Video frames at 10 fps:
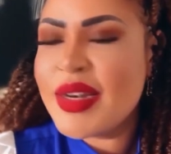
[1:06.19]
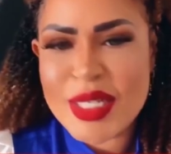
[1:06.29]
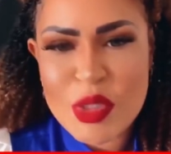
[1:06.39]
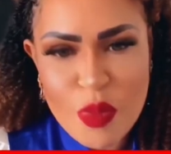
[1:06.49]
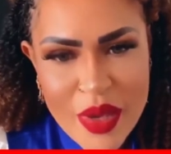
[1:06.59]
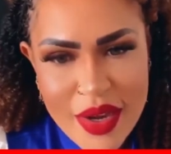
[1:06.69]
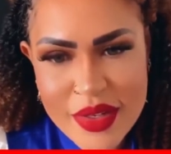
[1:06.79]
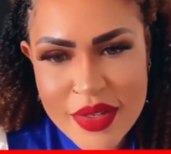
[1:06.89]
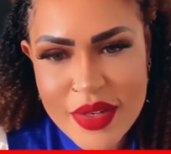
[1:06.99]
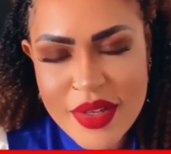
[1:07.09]

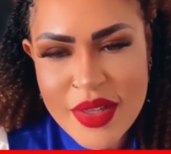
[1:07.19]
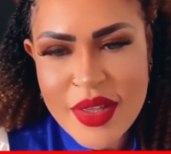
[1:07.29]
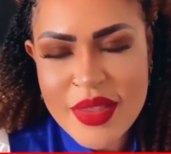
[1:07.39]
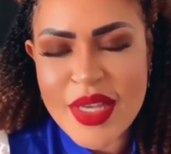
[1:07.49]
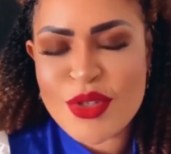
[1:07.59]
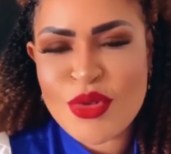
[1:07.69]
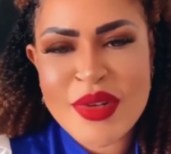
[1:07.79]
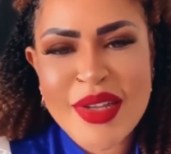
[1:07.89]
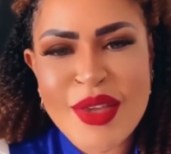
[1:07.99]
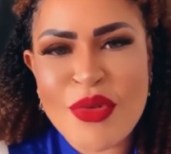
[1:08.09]
respect. There's
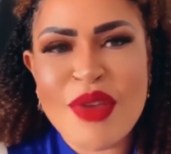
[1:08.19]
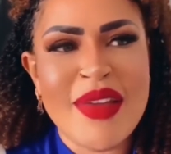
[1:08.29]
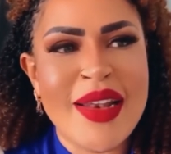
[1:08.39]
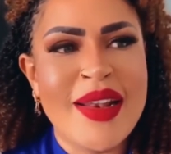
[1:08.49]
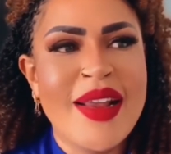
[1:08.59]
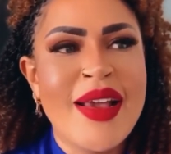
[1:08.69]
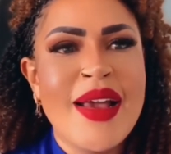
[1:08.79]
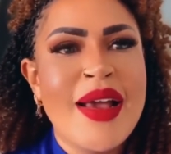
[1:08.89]
no day you even...